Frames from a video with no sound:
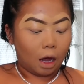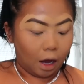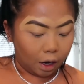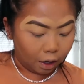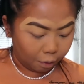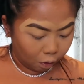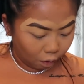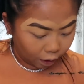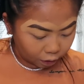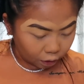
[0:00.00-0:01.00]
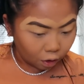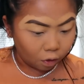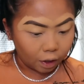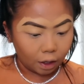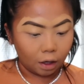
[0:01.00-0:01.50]
I am going to
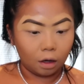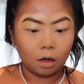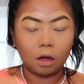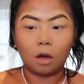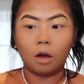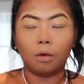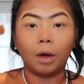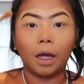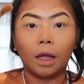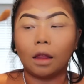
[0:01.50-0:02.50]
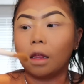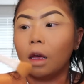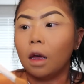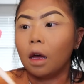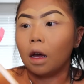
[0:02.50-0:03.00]
go in with
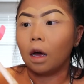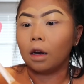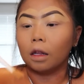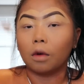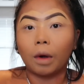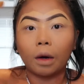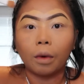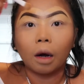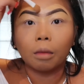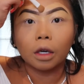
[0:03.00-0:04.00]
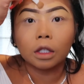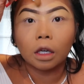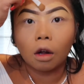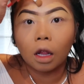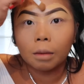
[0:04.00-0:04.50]
another Wet n Wild brush,
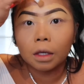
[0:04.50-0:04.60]
and all I'm